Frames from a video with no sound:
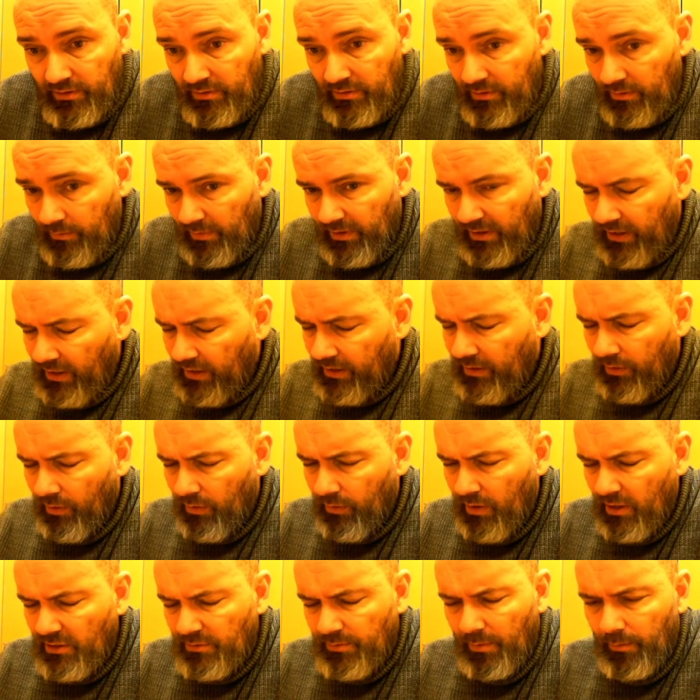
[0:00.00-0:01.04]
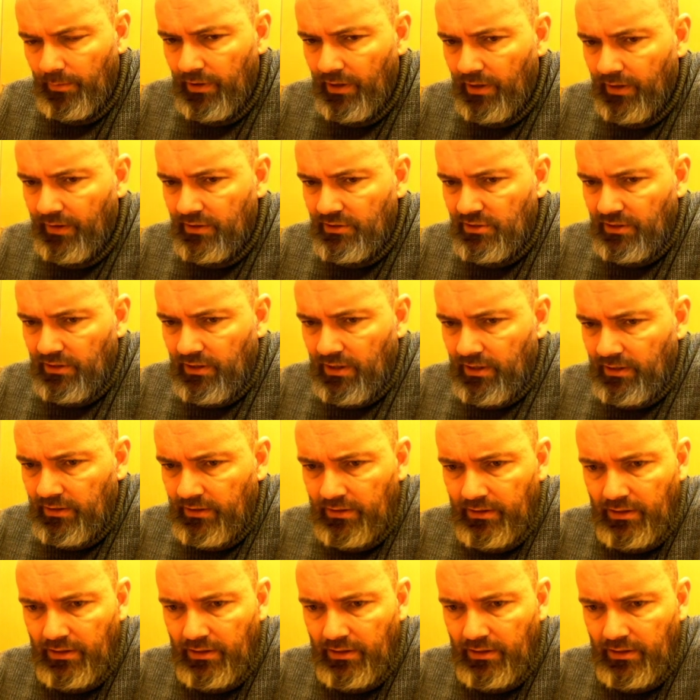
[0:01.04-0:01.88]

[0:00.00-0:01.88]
I mean, Hikaru has been playing this a lot.